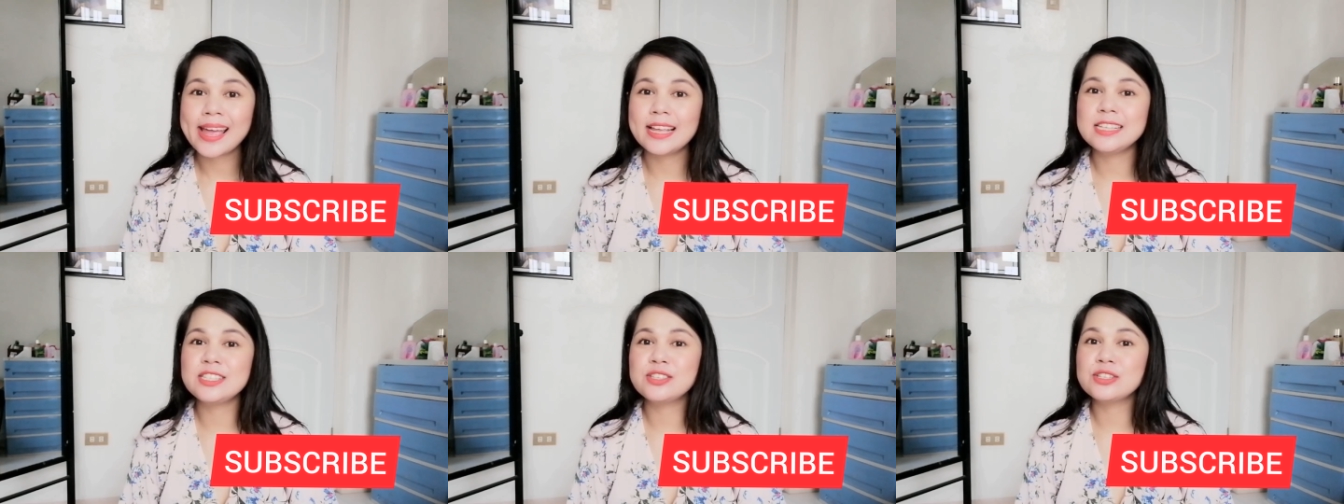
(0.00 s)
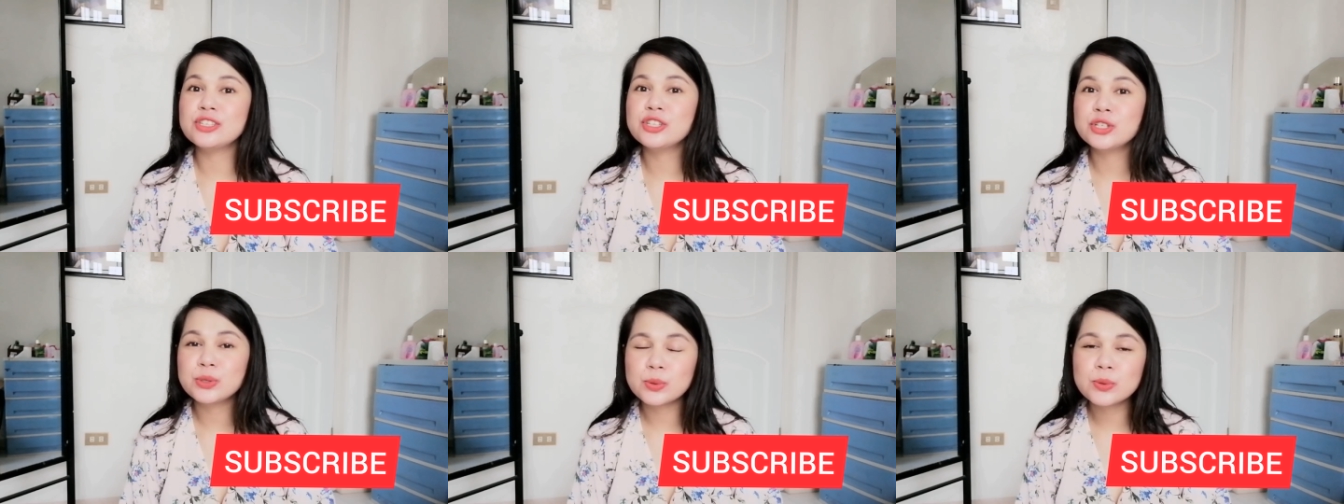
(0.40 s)
is to
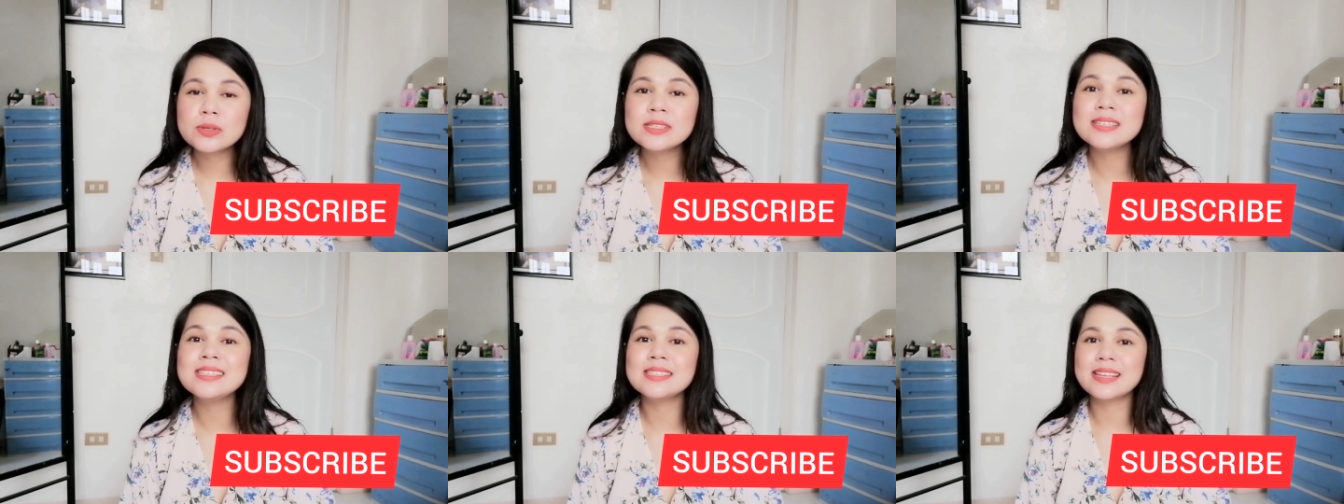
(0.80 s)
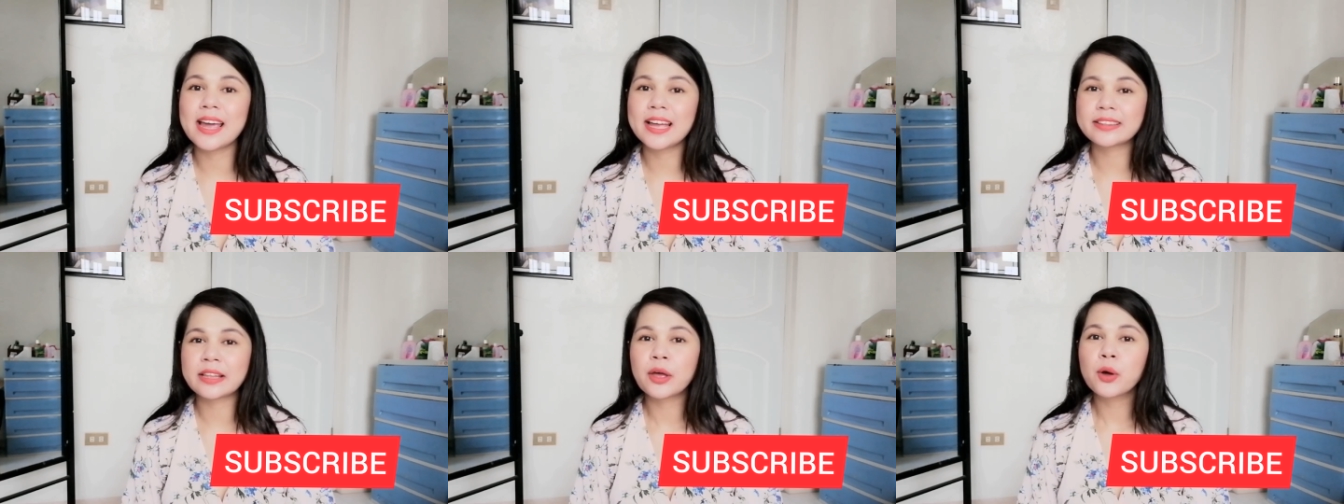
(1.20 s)
choose a
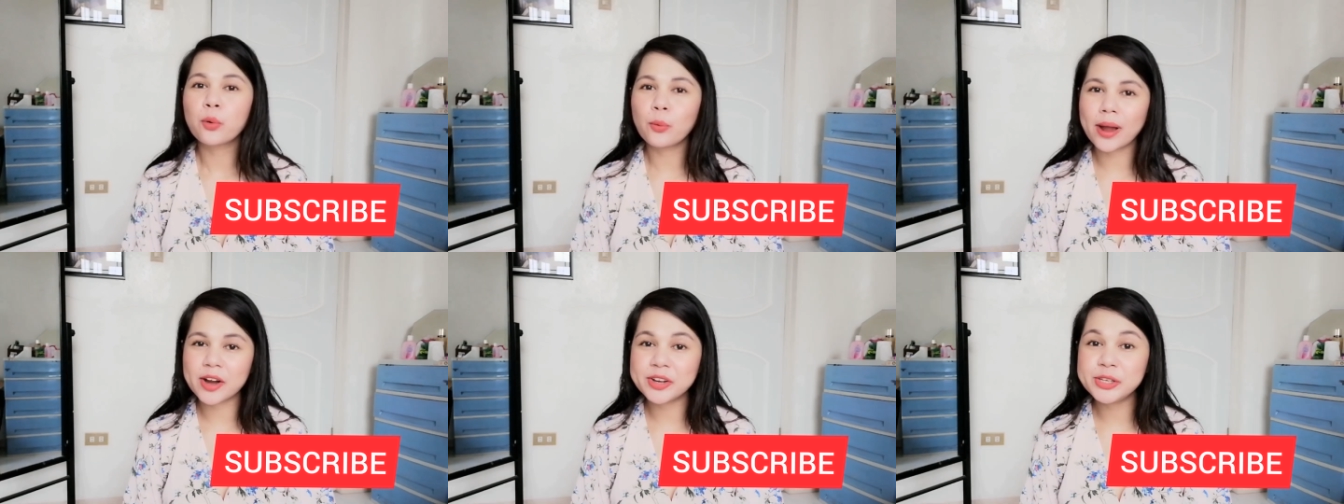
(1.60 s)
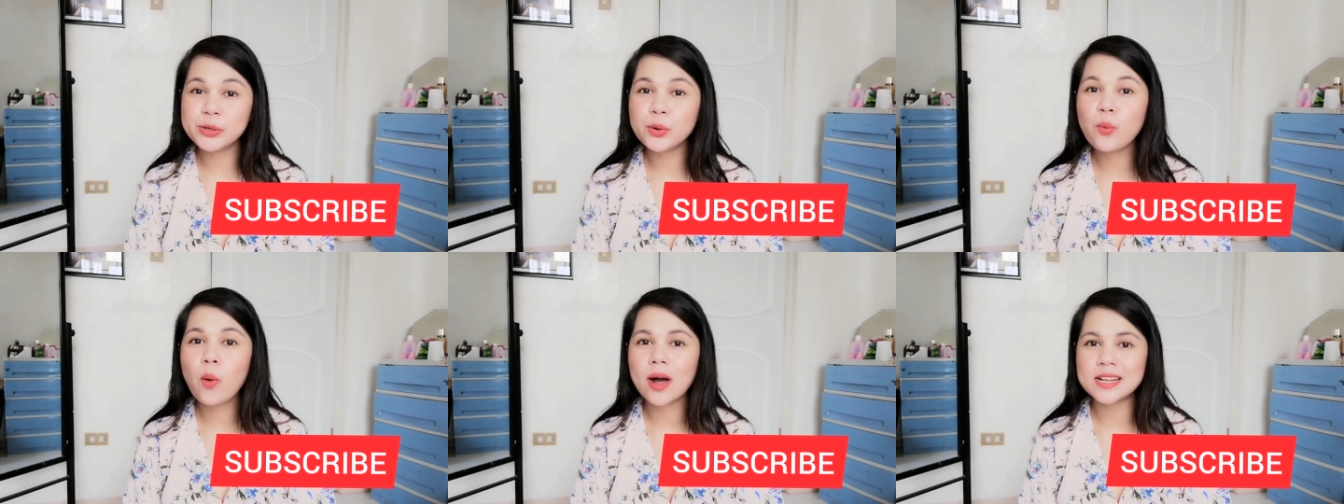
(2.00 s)
state where
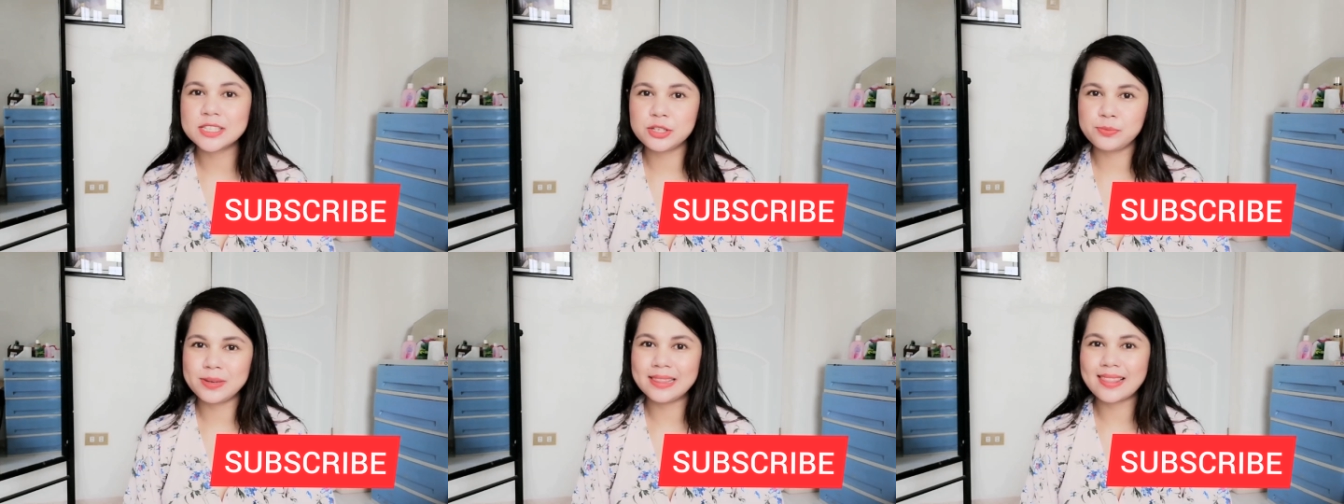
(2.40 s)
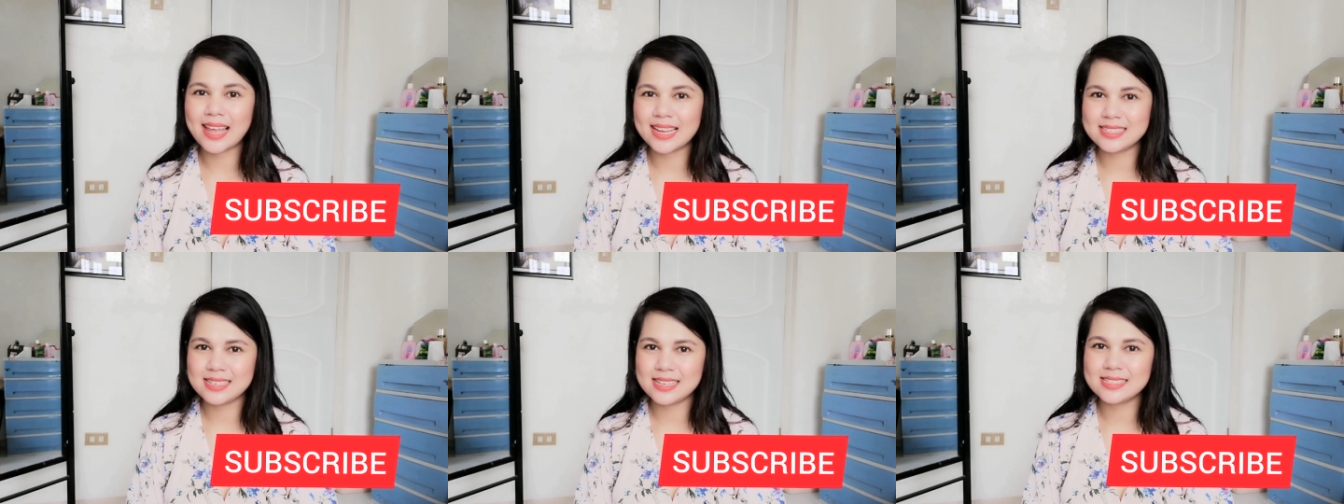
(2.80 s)
you want to be
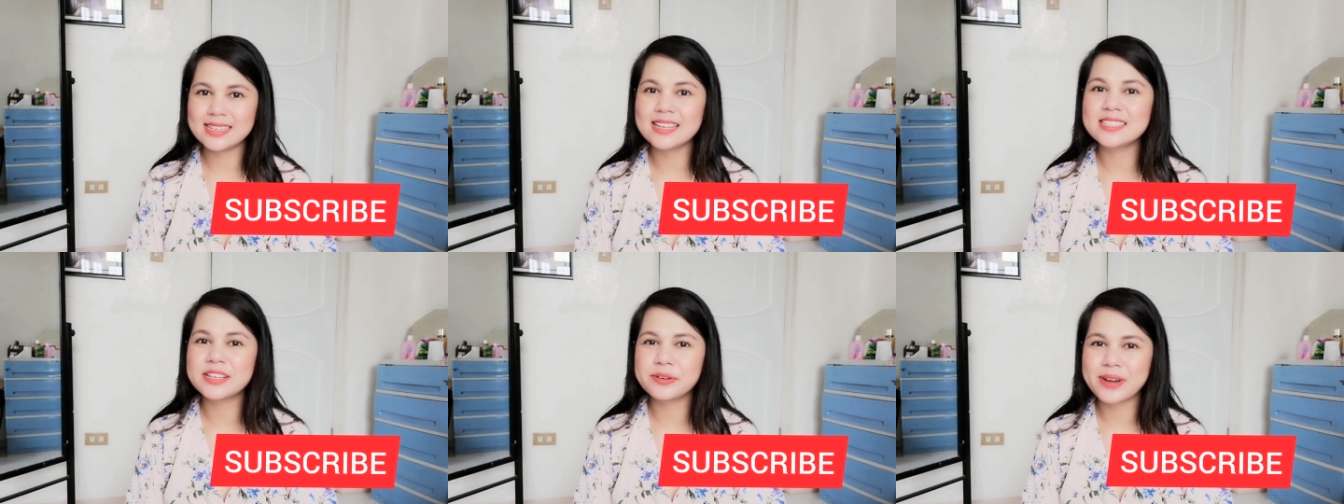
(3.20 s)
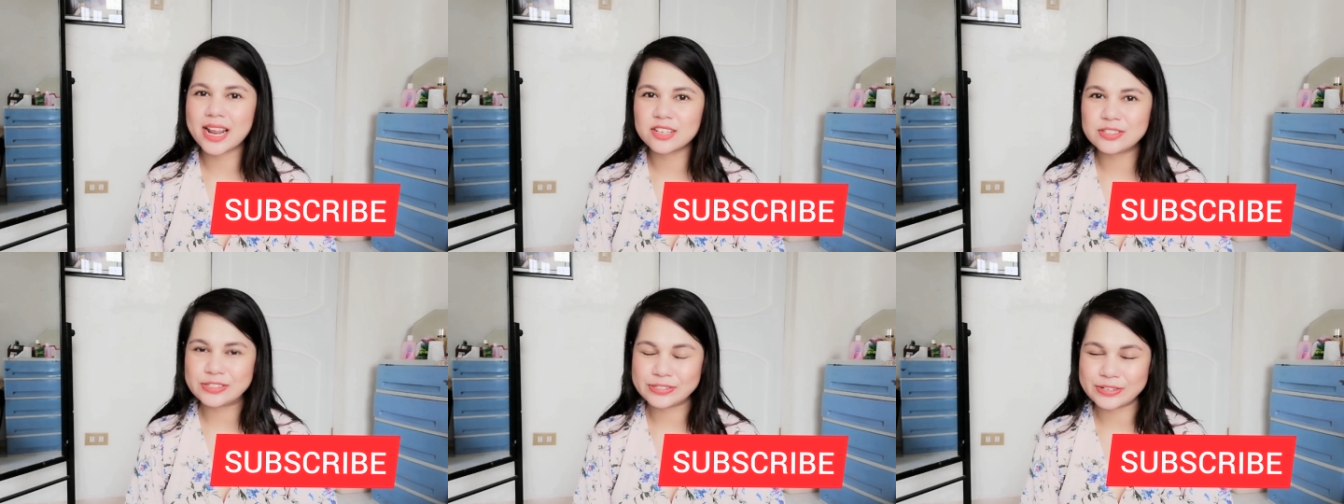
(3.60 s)
licensed as a
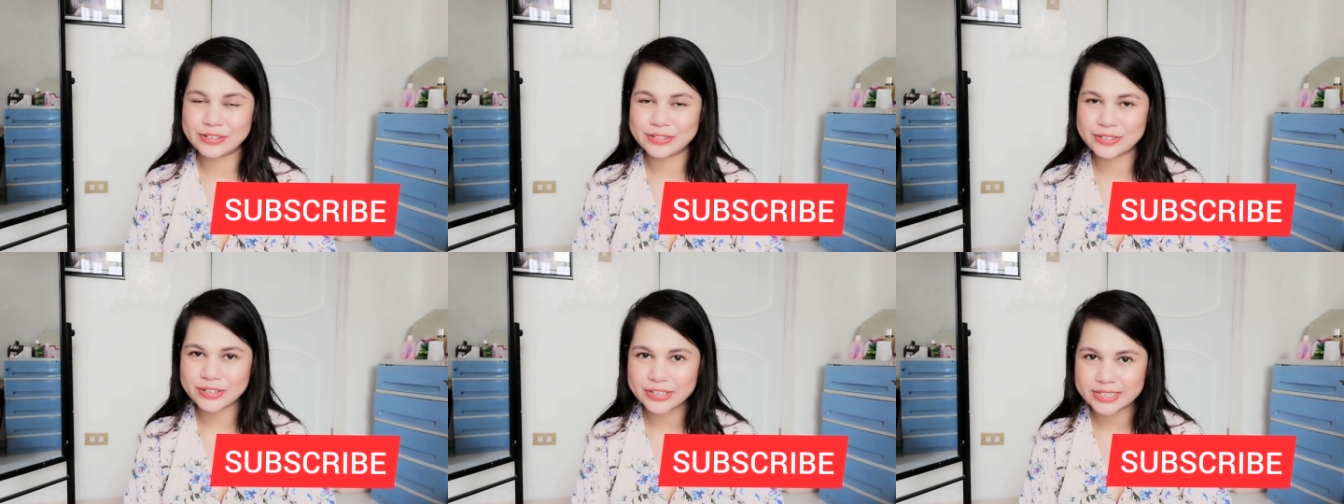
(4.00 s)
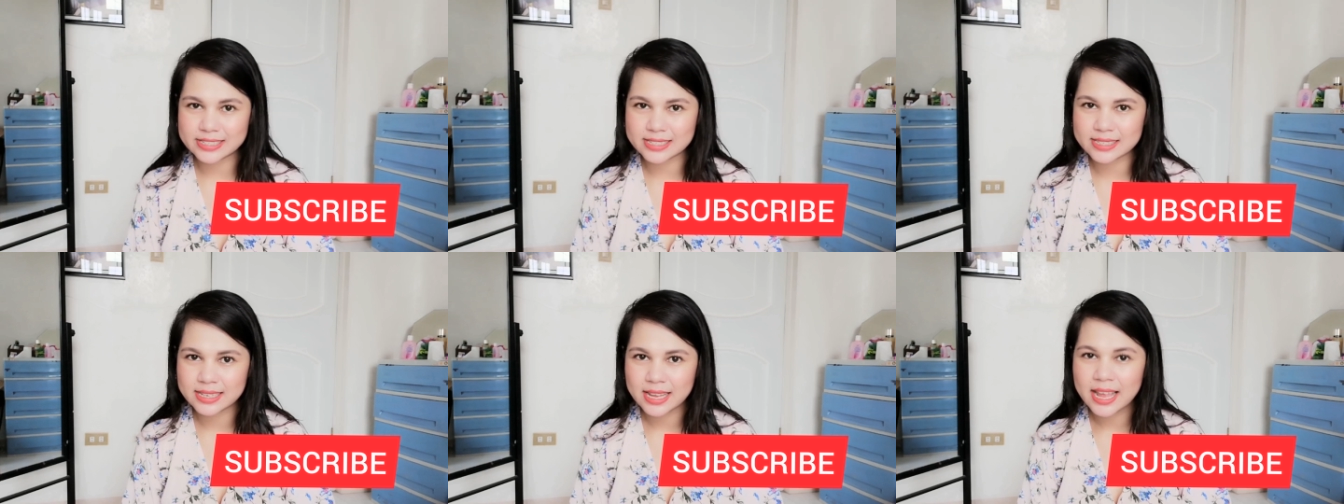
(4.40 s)
registered nurse.